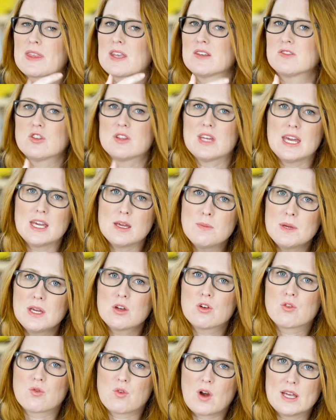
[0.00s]
So they can be
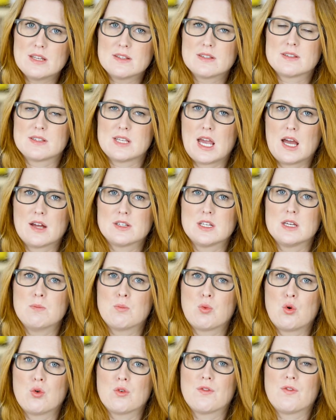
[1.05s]
a great sounding
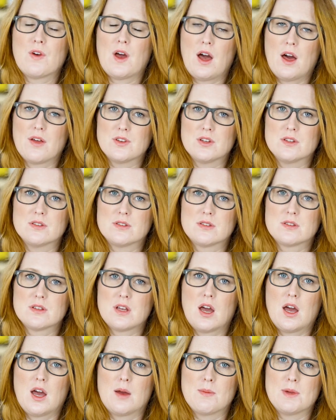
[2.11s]
board for others
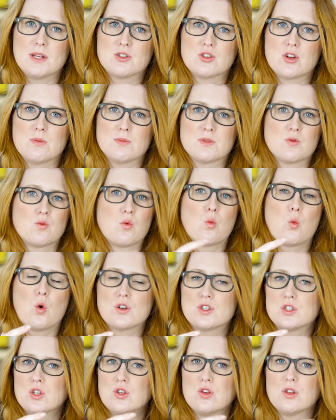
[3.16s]
in terms of, well,
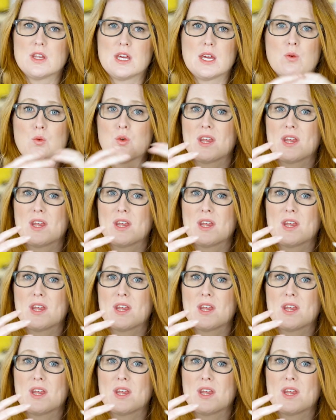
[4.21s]
what do you think?